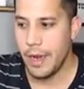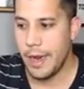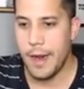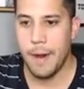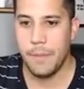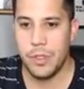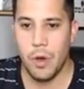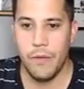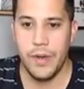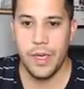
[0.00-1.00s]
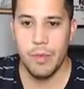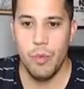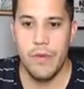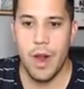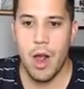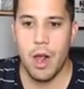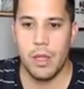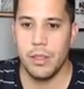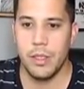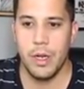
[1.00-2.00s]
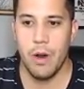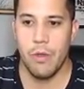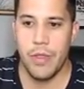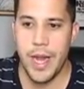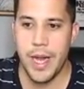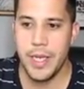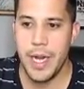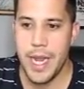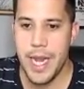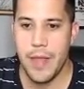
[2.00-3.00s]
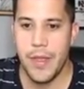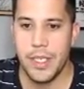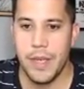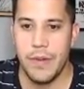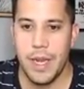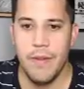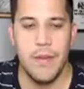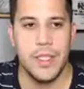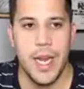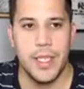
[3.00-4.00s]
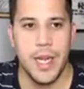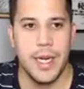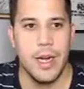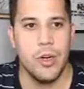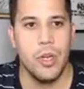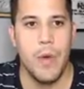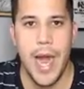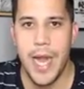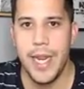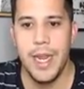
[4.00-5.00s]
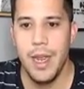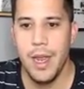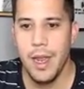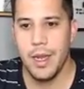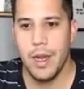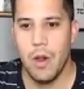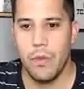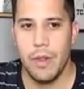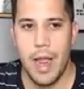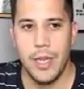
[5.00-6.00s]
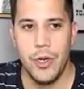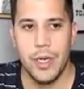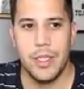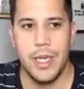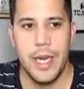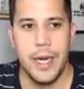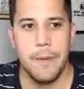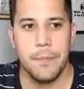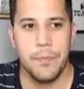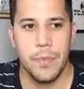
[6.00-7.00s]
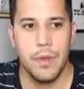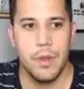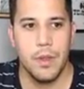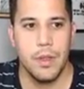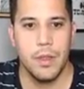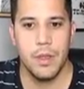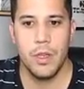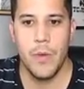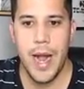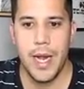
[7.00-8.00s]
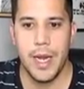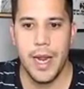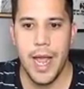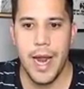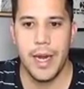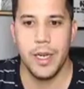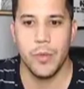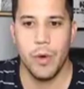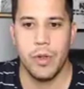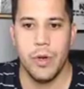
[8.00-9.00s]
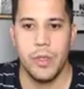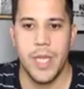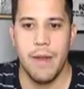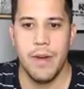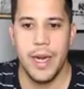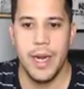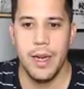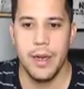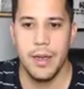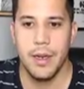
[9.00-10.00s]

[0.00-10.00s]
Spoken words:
So if it doesn't move at all, Theta's going to eat at this. Even if it stays like near 280. As you can see, 280 today is worth 270.